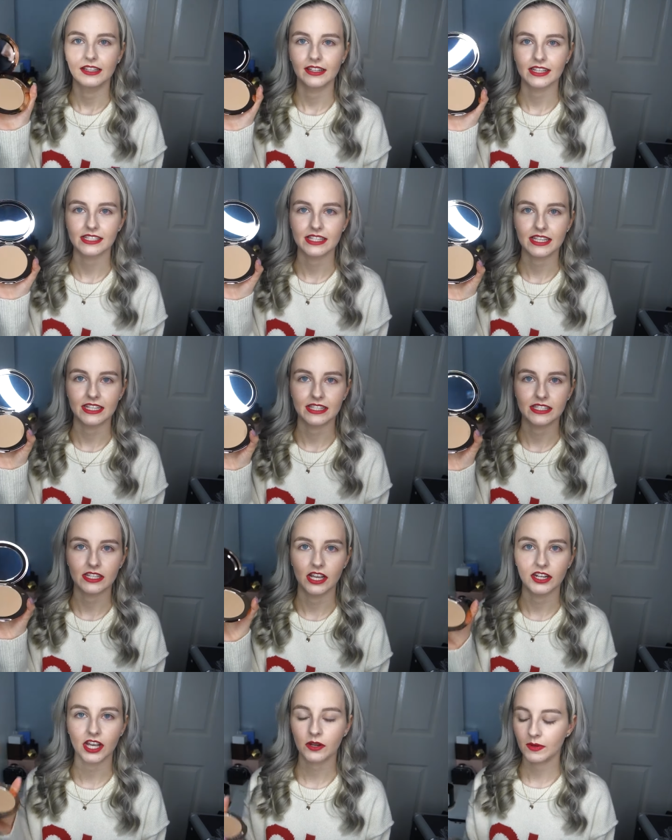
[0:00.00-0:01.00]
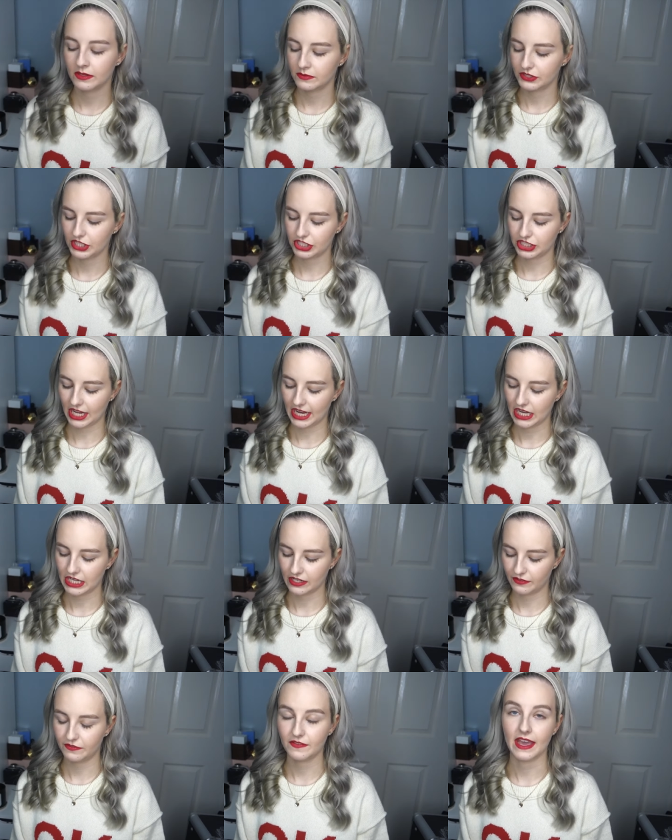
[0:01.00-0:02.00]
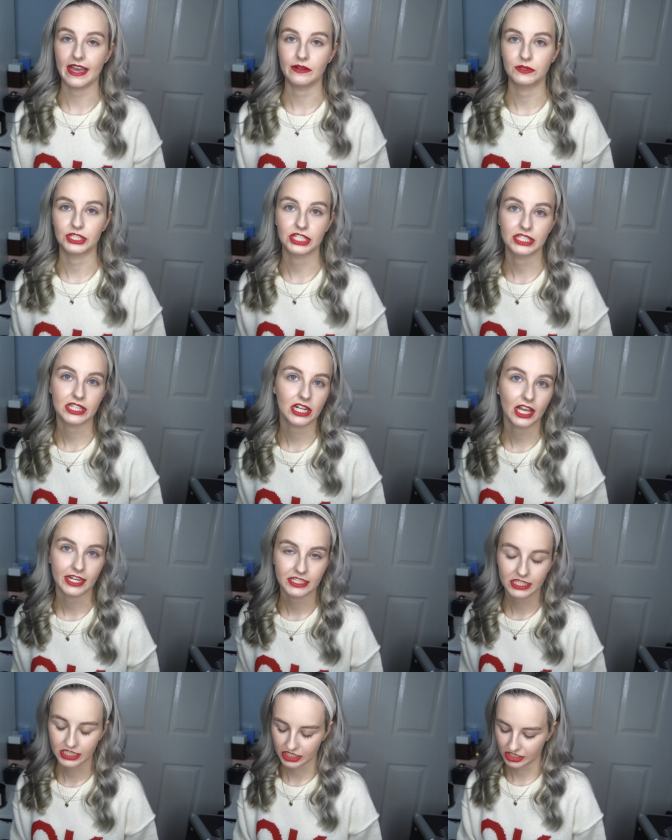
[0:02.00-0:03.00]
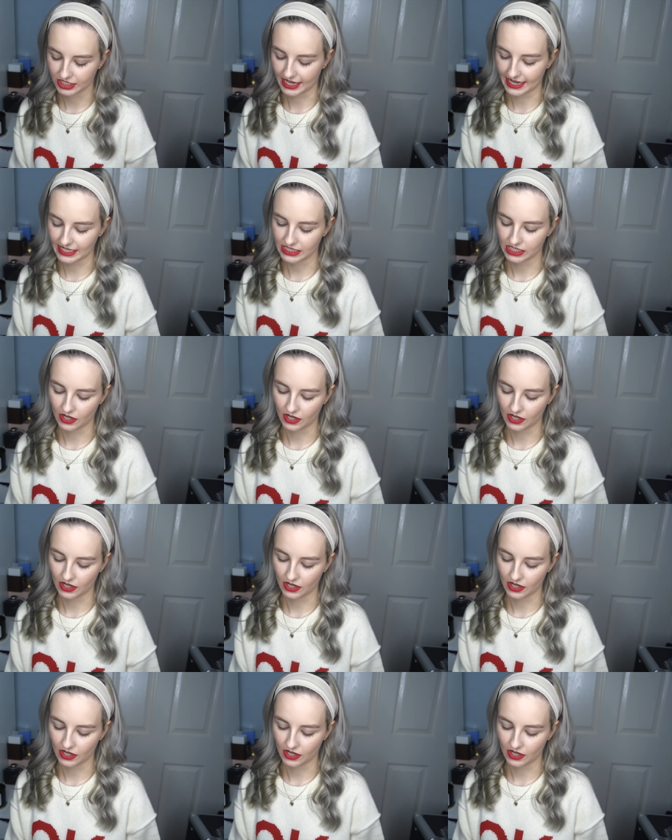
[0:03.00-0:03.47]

And that's the inside. I went with the shade Fair, which is the lightest shade.